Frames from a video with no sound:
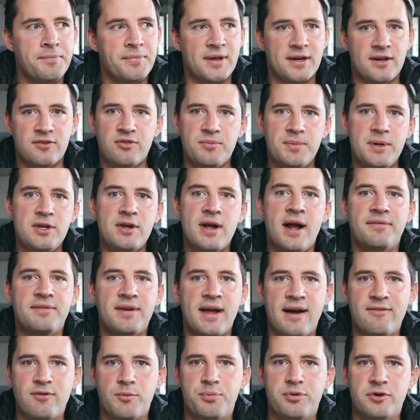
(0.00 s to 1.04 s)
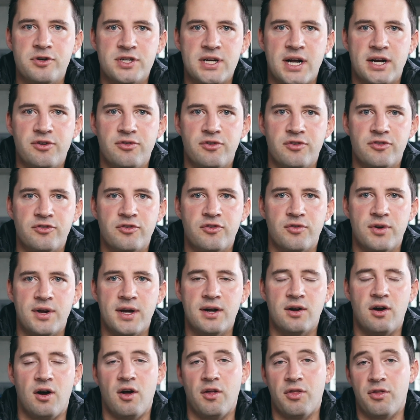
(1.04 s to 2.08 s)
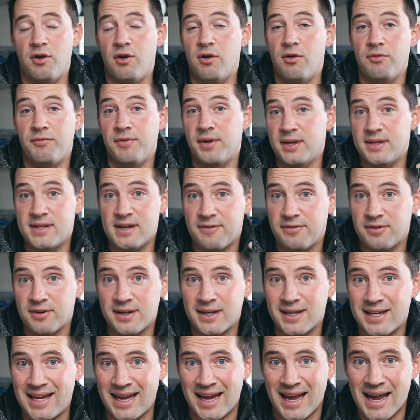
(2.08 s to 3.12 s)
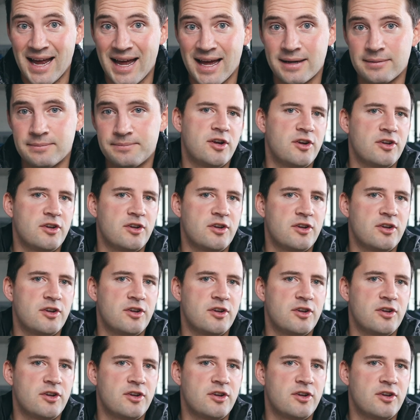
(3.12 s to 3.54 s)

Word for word: That doesn't mean you have to have a projector and screen, although it definitely can.